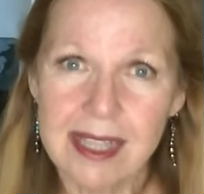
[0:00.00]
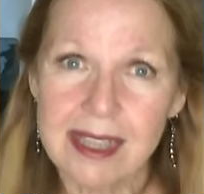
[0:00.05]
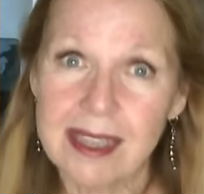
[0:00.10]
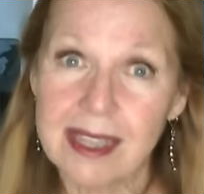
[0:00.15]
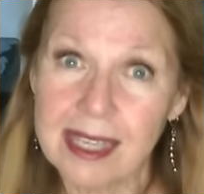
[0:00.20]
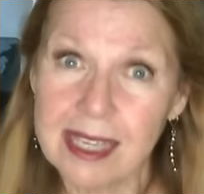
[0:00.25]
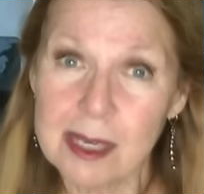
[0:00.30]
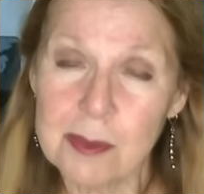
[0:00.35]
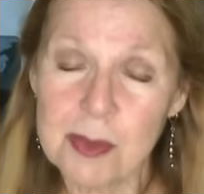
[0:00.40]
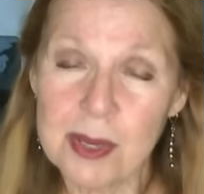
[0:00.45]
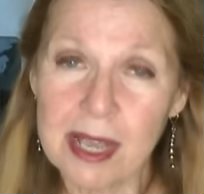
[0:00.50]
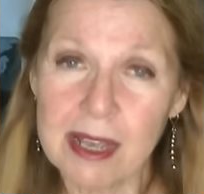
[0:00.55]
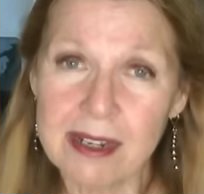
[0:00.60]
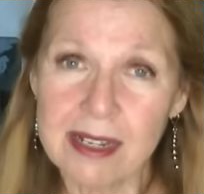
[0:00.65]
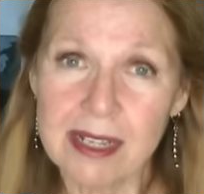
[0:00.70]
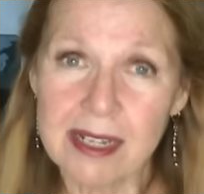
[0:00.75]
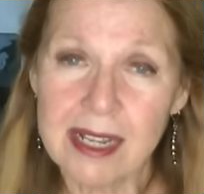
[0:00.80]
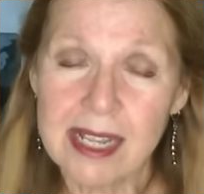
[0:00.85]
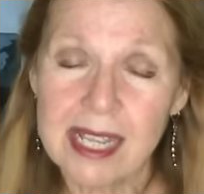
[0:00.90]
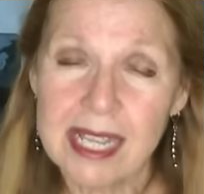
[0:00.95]
Think about
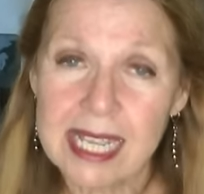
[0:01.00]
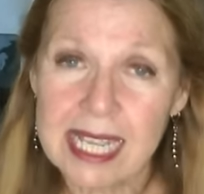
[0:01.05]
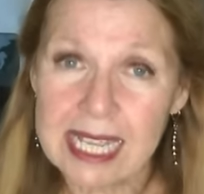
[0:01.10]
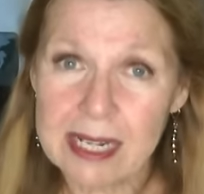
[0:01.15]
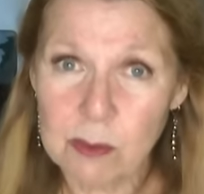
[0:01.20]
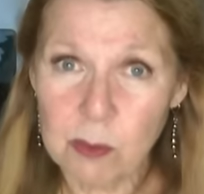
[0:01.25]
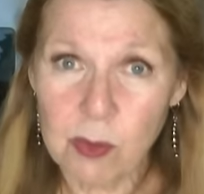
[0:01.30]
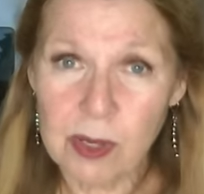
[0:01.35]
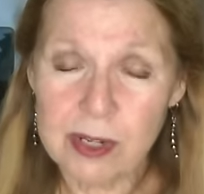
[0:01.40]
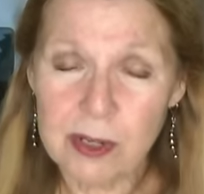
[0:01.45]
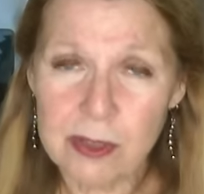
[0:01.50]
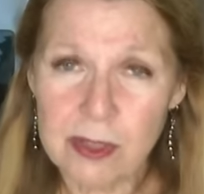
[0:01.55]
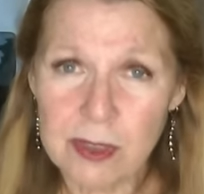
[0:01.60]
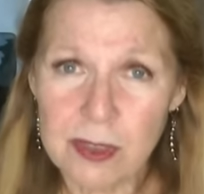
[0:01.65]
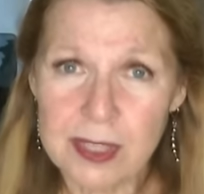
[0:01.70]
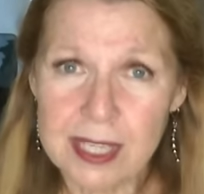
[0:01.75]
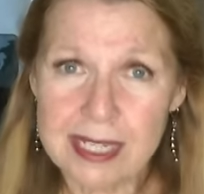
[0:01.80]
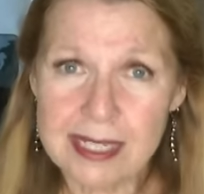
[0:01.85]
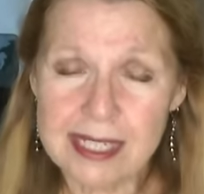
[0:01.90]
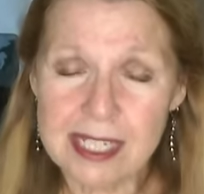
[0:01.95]
it. And what are the
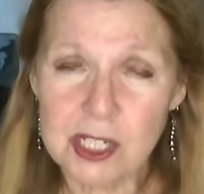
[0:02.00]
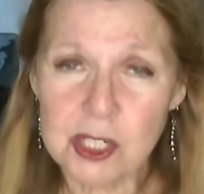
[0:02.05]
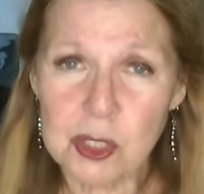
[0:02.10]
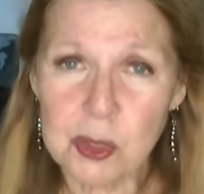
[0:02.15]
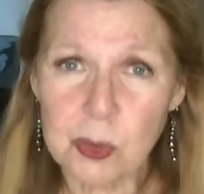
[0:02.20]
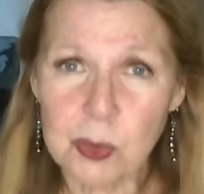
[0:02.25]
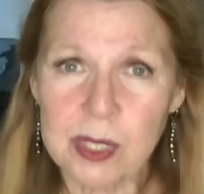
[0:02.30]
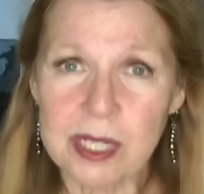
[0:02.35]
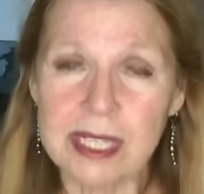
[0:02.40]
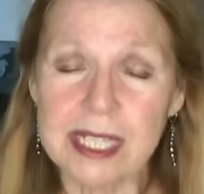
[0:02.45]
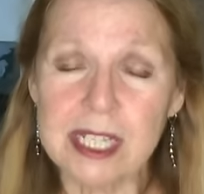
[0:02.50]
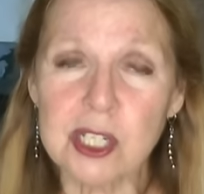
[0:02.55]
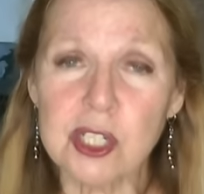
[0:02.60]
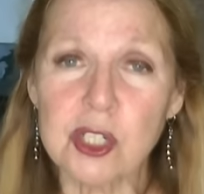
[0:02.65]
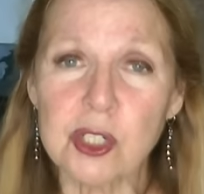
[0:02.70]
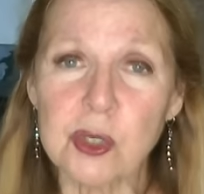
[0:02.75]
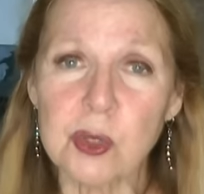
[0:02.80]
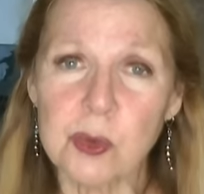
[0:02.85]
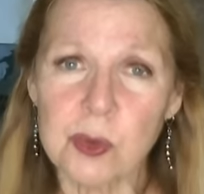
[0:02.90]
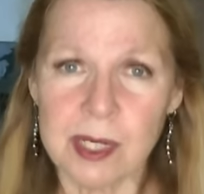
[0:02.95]
things that you really
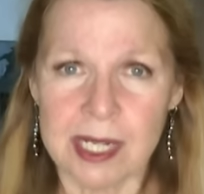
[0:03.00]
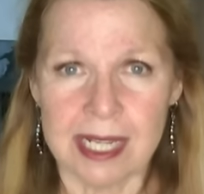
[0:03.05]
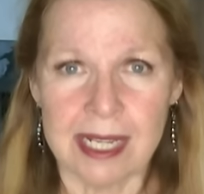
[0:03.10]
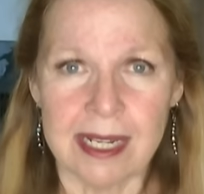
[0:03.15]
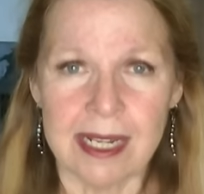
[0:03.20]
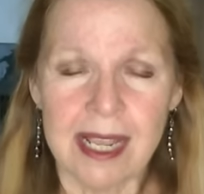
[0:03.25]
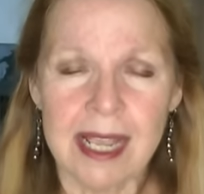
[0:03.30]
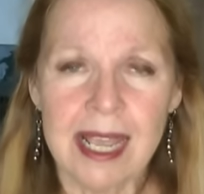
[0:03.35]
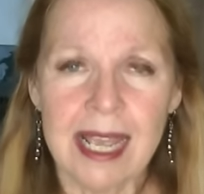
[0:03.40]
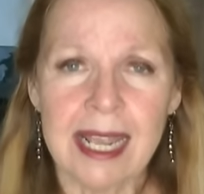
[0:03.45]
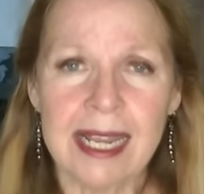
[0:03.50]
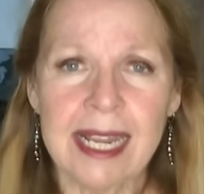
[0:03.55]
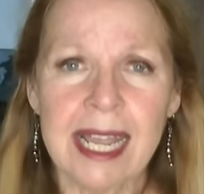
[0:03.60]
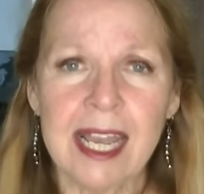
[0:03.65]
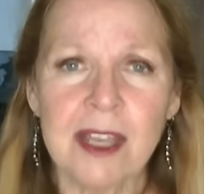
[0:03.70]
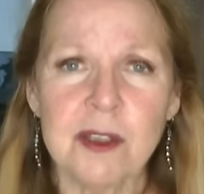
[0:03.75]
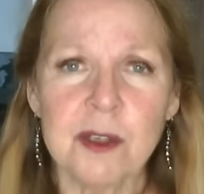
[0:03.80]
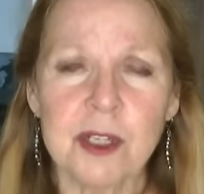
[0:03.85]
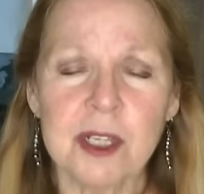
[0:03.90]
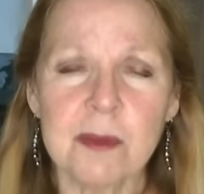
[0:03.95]
do need and
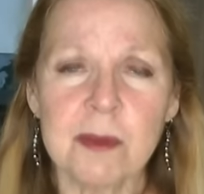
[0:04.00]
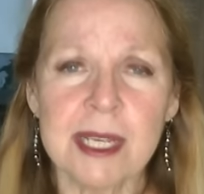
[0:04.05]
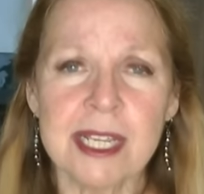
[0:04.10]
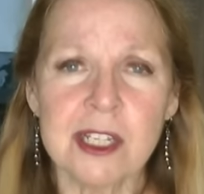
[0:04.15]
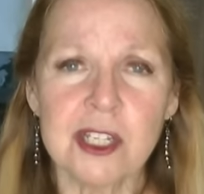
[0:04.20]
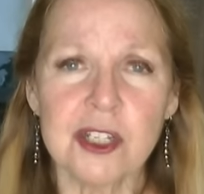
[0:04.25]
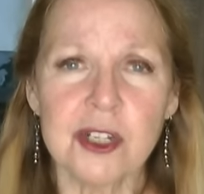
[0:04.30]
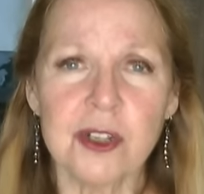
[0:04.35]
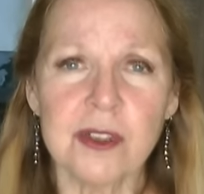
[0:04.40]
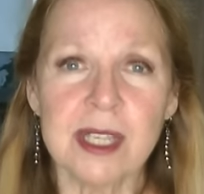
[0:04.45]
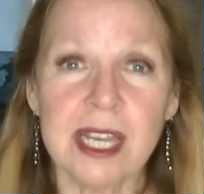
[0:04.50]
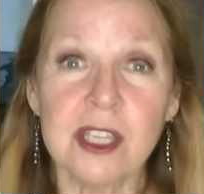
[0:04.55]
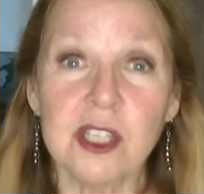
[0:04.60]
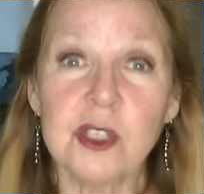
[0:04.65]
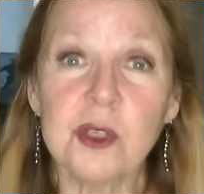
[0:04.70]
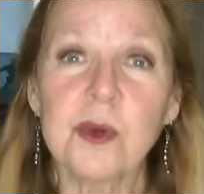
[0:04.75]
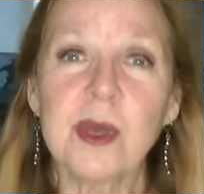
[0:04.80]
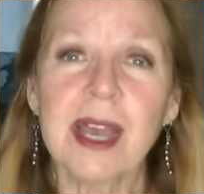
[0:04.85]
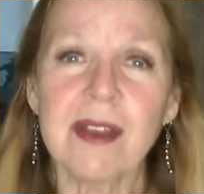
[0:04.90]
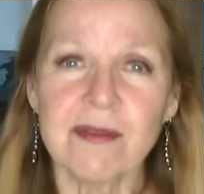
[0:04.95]
how you can make sure that
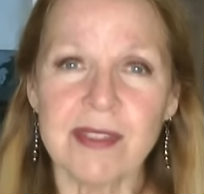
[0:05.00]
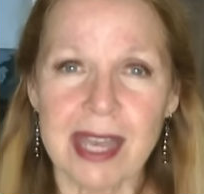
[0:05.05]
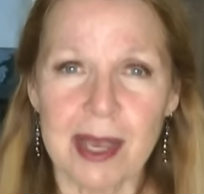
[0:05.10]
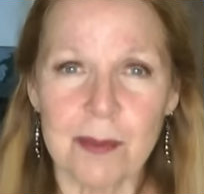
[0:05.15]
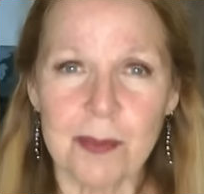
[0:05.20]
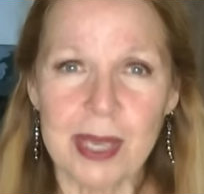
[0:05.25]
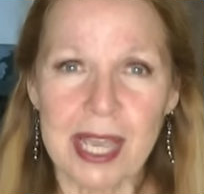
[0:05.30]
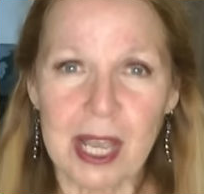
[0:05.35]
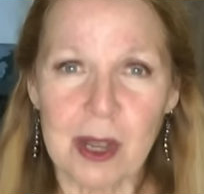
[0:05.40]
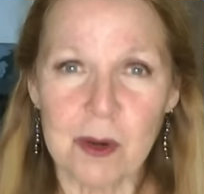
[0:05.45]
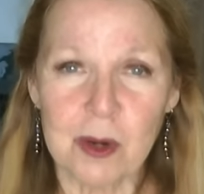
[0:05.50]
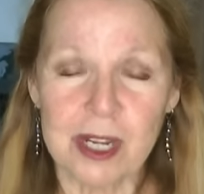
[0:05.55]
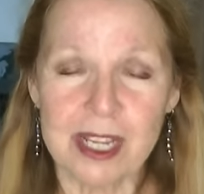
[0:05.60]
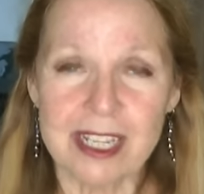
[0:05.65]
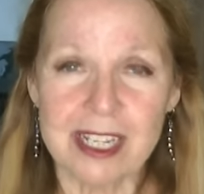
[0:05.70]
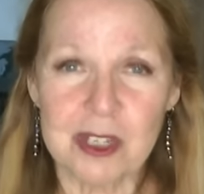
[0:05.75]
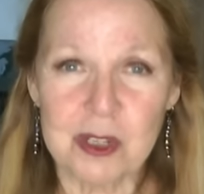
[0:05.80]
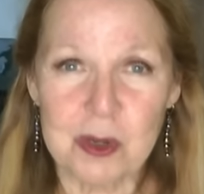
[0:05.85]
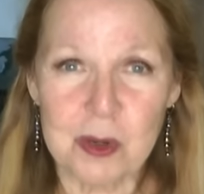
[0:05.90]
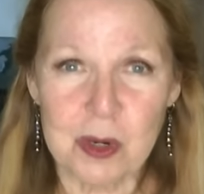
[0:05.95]
you have that power
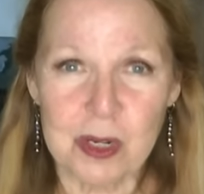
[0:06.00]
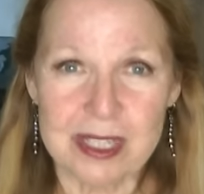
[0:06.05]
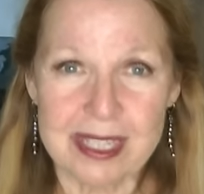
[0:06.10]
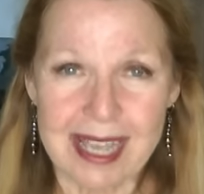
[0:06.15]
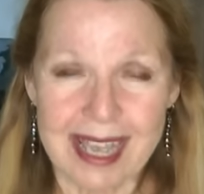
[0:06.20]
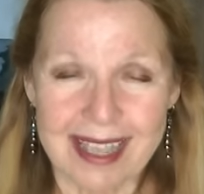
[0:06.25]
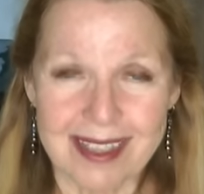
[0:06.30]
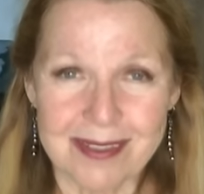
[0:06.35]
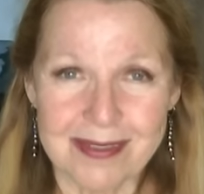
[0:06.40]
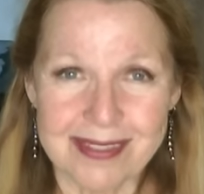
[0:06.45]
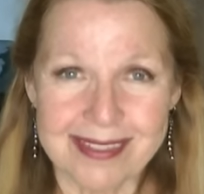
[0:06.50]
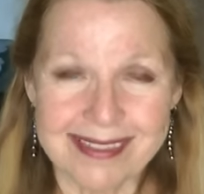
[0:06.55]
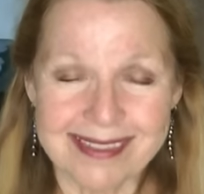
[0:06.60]
in your life.